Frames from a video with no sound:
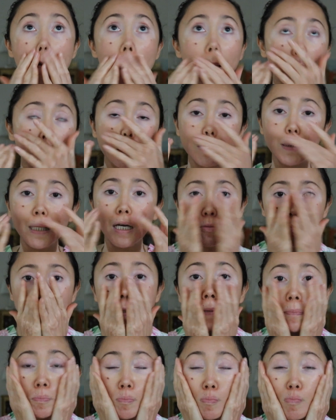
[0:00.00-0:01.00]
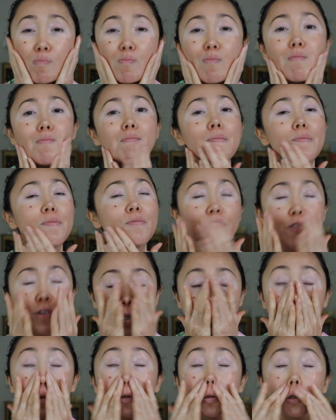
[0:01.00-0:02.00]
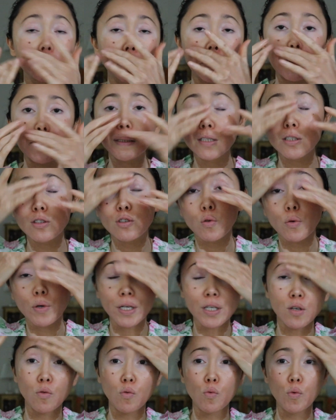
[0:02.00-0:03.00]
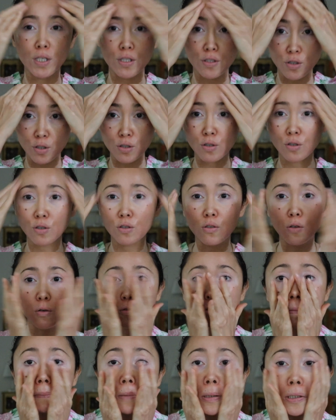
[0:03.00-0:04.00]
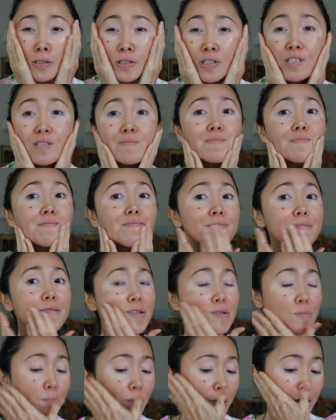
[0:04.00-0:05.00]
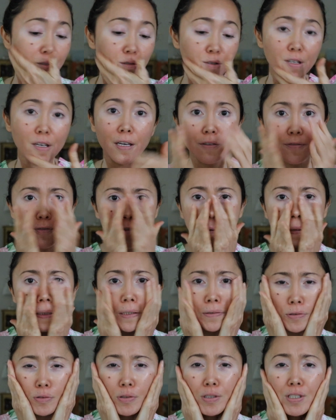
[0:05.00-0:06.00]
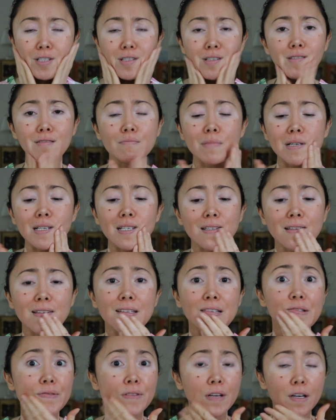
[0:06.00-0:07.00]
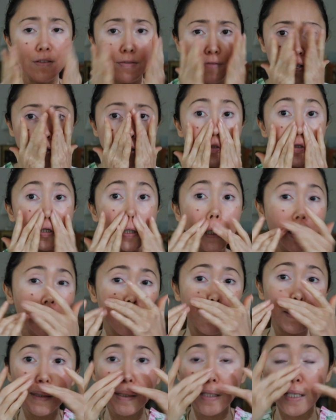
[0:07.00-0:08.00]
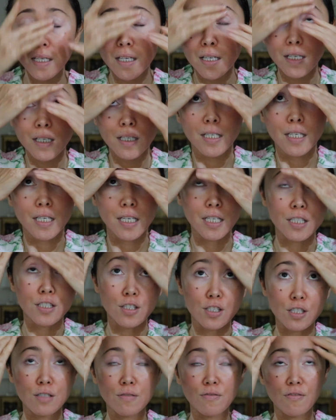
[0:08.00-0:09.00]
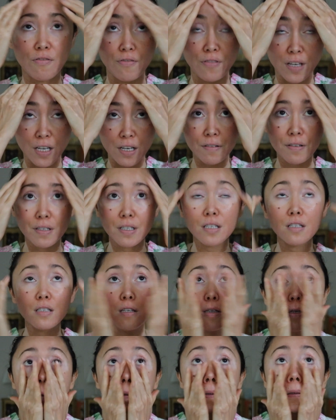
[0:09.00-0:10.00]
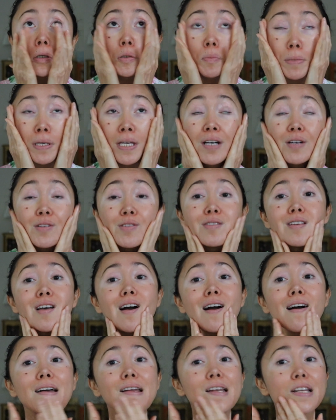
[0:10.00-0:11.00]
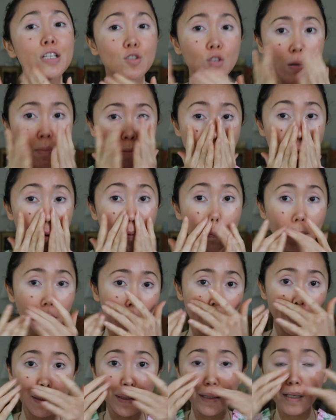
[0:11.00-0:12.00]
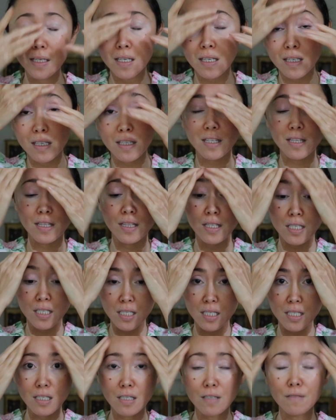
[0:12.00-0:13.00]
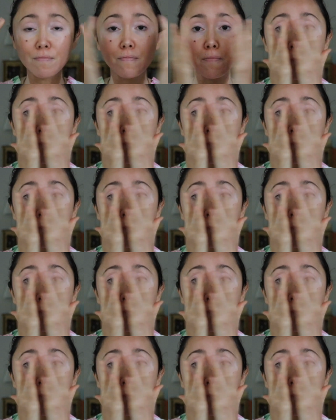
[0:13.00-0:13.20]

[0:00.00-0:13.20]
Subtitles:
So that'll be for the most part during winter or colder months. But today, for whatever reason, my skin is very, very dry. It's very gloomy outside, so I'm hoping the